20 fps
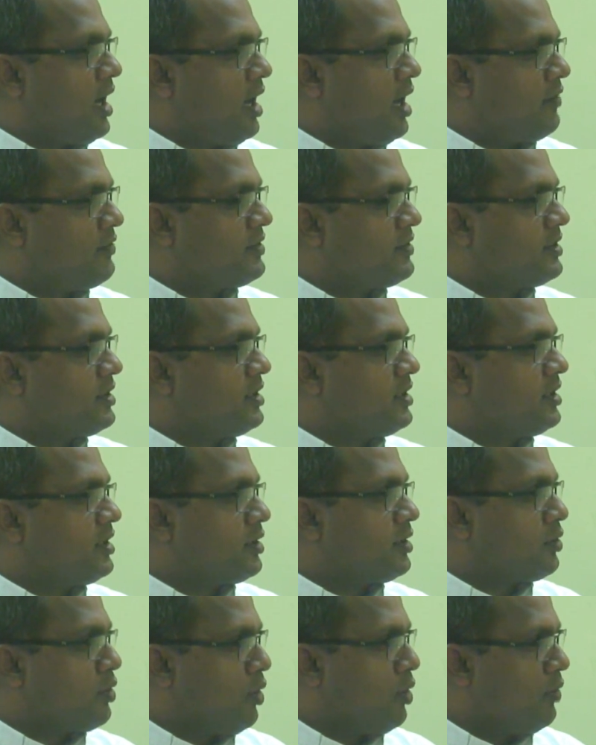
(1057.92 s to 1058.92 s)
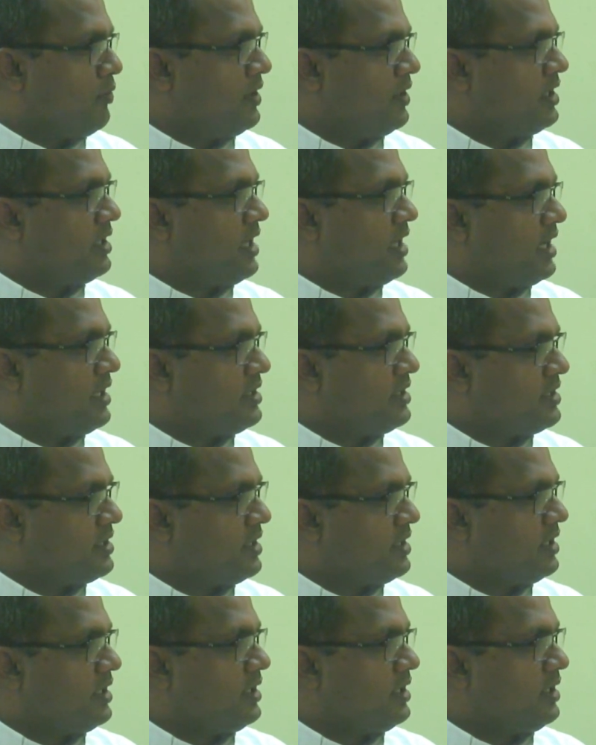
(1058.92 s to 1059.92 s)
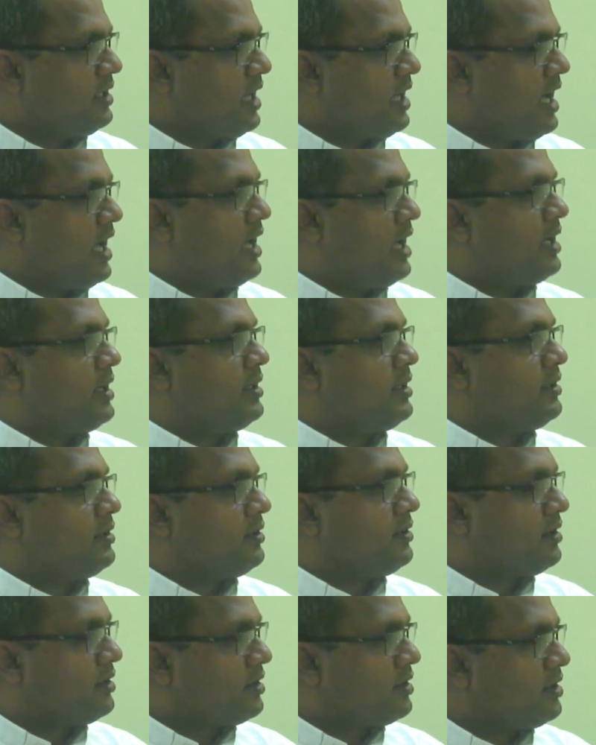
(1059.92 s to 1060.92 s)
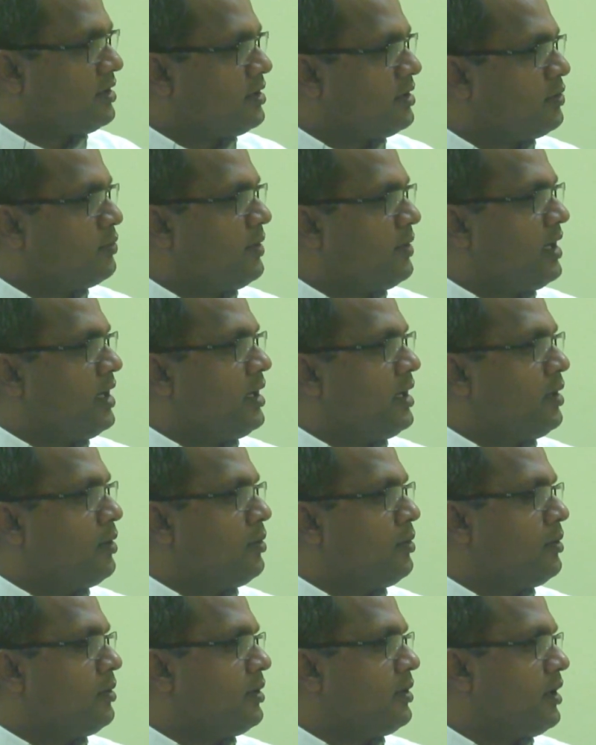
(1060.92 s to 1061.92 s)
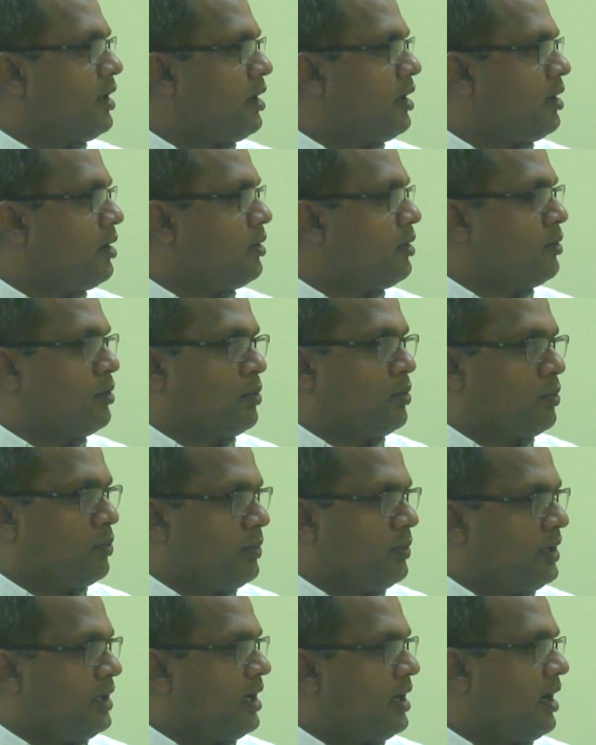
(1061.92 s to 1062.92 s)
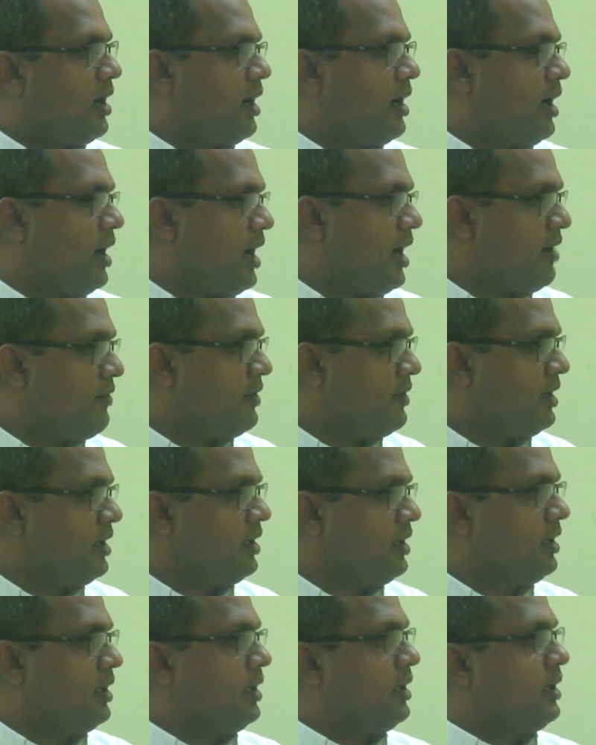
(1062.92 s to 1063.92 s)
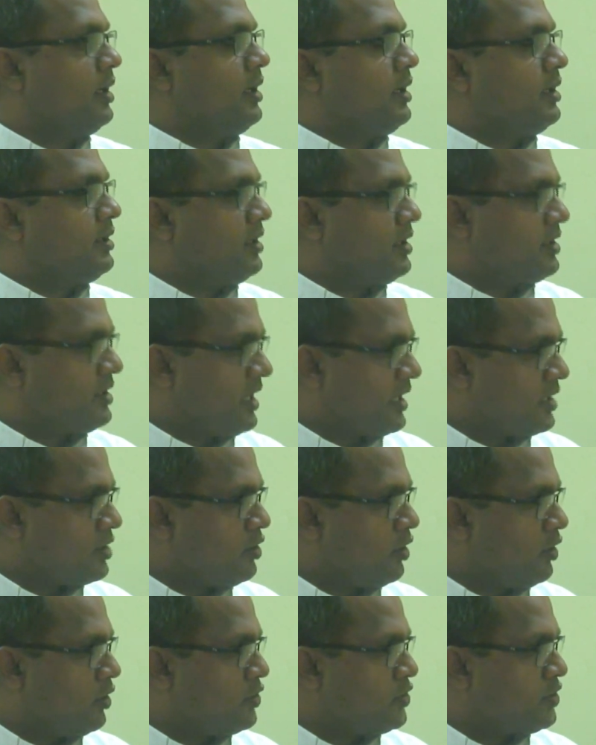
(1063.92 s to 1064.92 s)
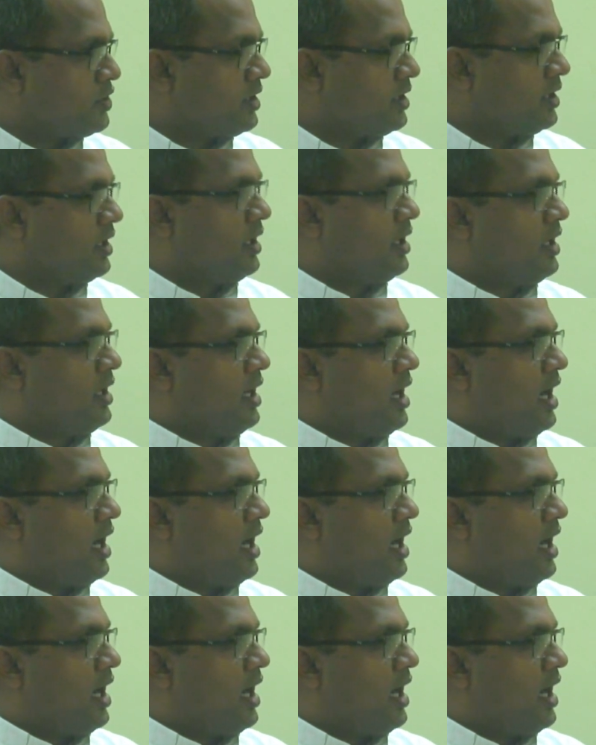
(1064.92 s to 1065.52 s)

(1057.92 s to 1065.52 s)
after COVID-19 and the third wave now we are having, the technology,